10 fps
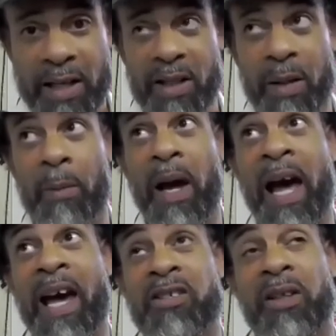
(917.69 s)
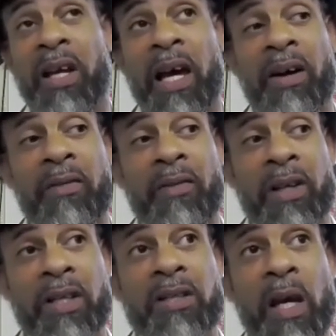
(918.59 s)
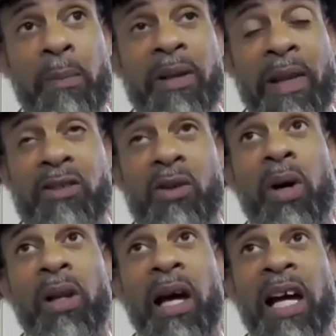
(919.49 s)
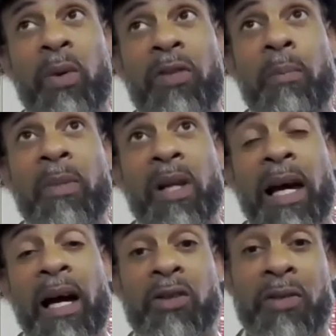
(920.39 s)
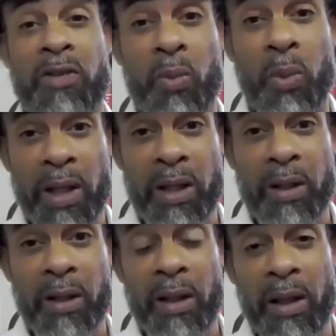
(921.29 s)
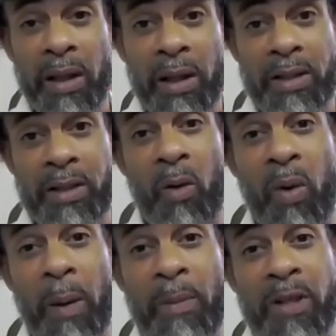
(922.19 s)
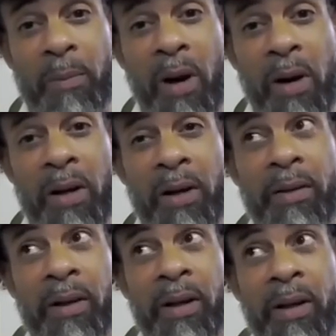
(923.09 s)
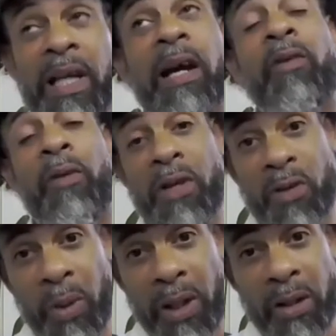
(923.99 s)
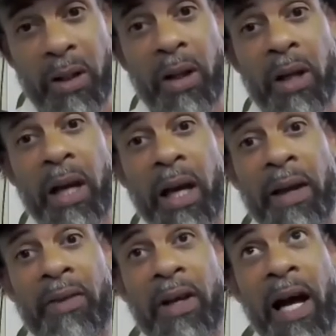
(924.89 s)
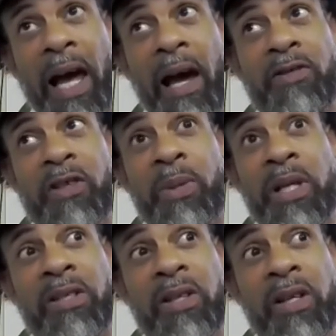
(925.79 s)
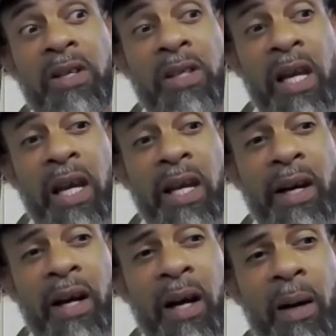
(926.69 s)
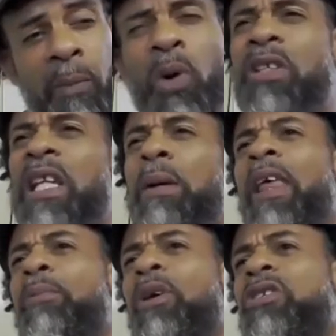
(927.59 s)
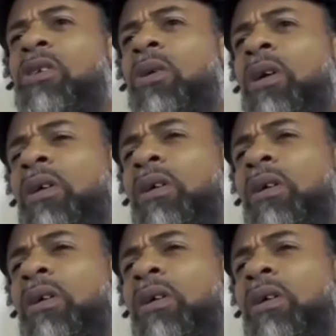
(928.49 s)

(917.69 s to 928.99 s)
I actually have an exhibit that's online with the Miller House this week. So it's a part, yeah, for this week. And then I have some pieces in, what's the name of that bookstore?